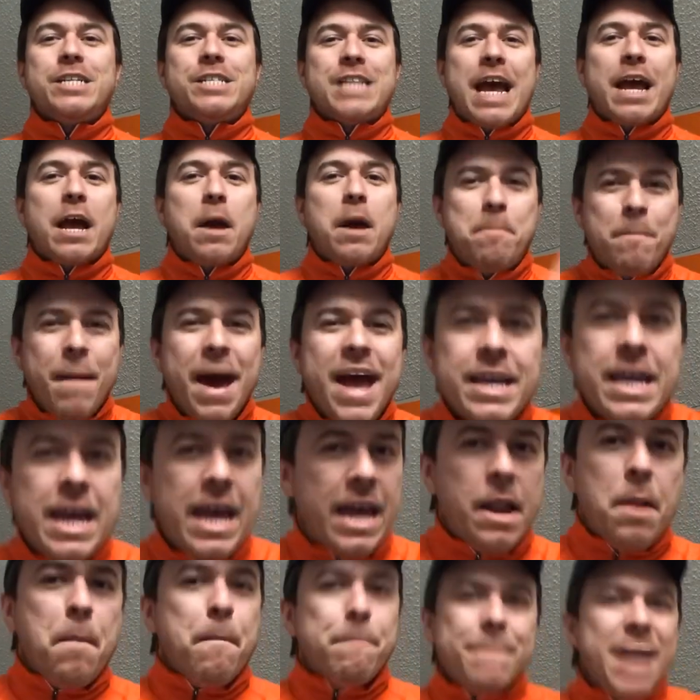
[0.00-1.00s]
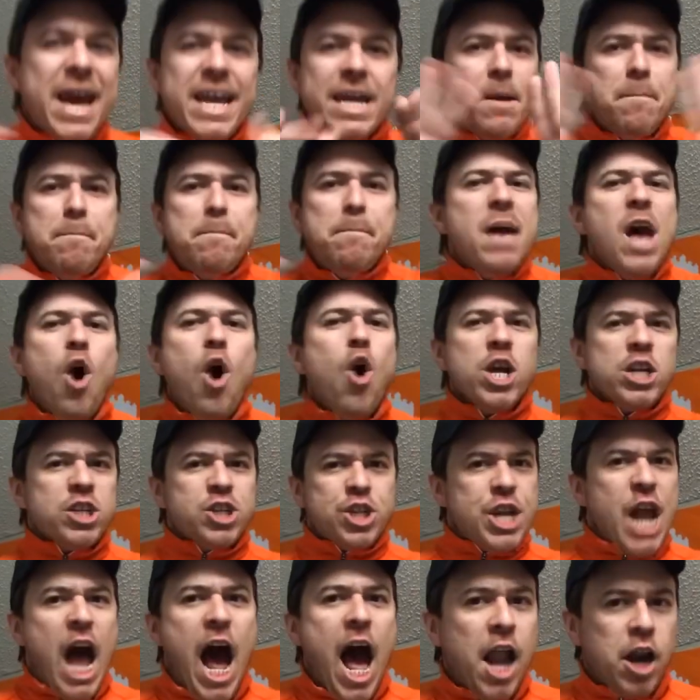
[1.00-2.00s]
making millions of dollars in the
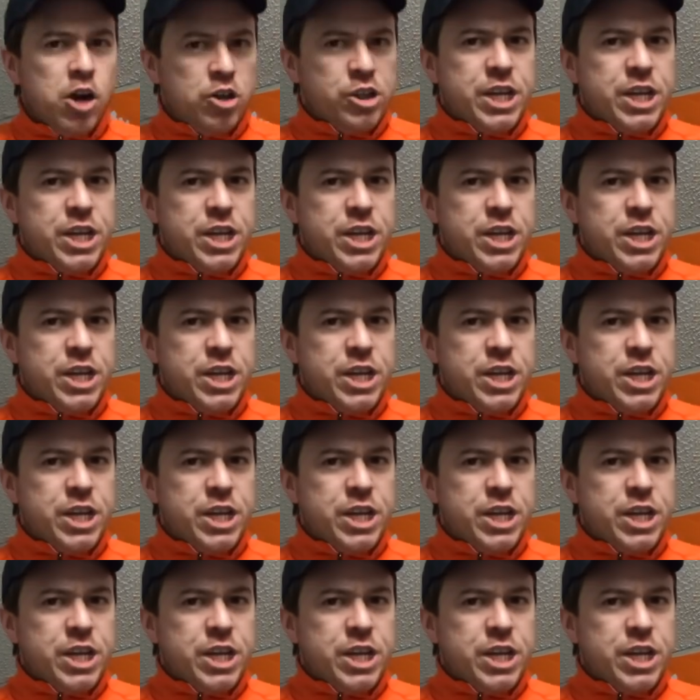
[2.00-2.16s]
NFL,